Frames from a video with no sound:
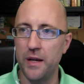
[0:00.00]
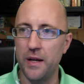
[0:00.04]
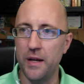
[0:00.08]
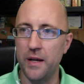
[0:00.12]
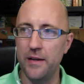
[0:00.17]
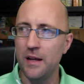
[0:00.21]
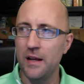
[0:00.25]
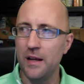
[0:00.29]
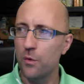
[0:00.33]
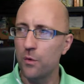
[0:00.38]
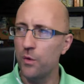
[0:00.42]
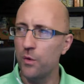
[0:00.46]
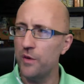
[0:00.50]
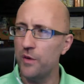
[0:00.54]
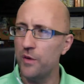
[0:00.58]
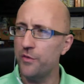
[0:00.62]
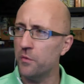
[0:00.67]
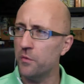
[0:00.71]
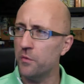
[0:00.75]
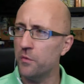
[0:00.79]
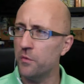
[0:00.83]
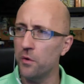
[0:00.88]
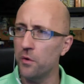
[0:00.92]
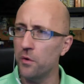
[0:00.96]
we've
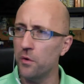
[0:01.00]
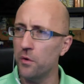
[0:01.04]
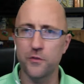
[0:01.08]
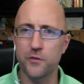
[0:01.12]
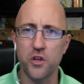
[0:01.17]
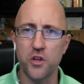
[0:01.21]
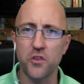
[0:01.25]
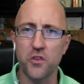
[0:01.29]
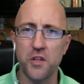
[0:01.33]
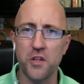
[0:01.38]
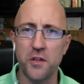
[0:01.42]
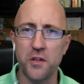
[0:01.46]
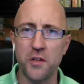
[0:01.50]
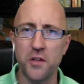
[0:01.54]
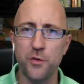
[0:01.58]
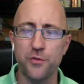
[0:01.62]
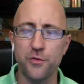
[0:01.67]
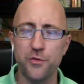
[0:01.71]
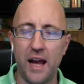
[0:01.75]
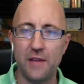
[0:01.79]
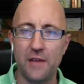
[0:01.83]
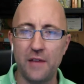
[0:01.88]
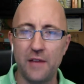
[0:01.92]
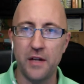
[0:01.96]
enrolled just under
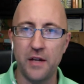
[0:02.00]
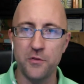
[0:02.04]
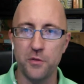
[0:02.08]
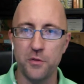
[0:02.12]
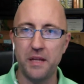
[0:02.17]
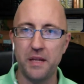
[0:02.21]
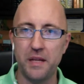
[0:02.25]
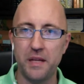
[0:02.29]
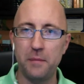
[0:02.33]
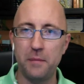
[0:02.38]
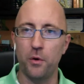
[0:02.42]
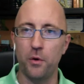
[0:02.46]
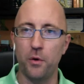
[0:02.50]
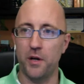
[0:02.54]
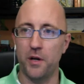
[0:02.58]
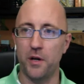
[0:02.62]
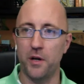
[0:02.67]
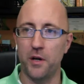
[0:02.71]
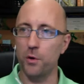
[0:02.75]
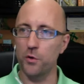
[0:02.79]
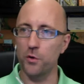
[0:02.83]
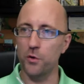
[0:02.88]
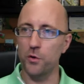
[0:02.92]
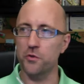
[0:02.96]
500 people on our
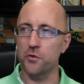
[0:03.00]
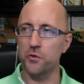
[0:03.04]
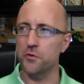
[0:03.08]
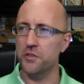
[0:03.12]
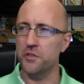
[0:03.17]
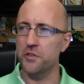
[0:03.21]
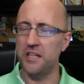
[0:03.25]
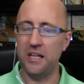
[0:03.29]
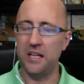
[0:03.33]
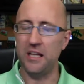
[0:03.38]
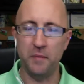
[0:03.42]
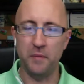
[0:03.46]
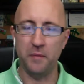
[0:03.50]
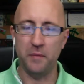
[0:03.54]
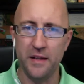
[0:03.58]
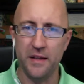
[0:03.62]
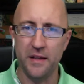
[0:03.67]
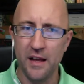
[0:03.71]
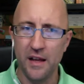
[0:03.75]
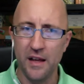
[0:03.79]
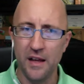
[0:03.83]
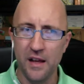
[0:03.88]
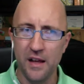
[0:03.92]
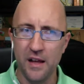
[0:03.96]
personal team in
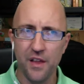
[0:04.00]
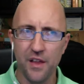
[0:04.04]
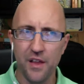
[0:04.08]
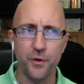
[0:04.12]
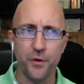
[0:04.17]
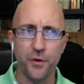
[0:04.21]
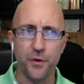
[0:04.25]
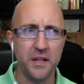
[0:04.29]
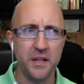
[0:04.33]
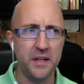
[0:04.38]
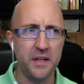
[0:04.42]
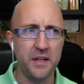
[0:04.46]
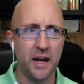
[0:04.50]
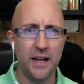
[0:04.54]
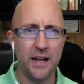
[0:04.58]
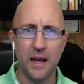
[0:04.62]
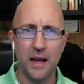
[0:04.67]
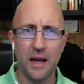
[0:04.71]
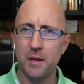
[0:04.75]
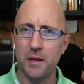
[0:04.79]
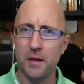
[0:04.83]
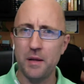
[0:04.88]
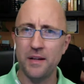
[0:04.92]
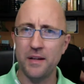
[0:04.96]
39. How
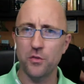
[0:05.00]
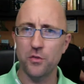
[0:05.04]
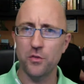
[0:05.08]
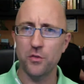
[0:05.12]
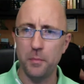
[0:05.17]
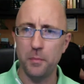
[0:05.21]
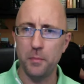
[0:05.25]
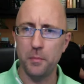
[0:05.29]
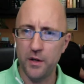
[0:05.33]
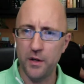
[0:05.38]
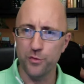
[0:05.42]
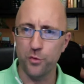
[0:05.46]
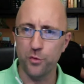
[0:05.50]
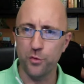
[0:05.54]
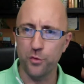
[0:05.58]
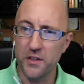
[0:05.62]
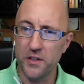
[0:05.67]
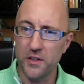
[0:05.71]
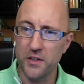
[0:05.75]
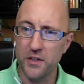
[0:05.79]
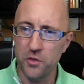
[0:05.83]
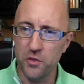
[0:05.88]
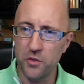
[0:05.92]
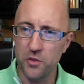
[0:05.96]
many months have we been here?
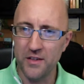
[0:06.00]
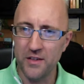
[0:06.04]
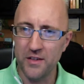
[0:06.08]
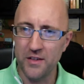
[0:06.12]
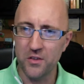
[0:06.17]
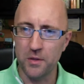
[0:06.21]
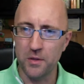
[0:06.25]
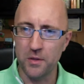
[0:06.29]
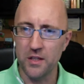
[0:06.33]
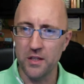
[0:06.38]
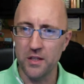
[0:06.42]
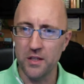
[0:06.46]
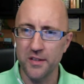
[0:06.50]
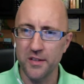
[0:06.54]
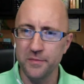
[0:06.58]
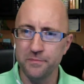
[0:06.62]
42 months, Melissa?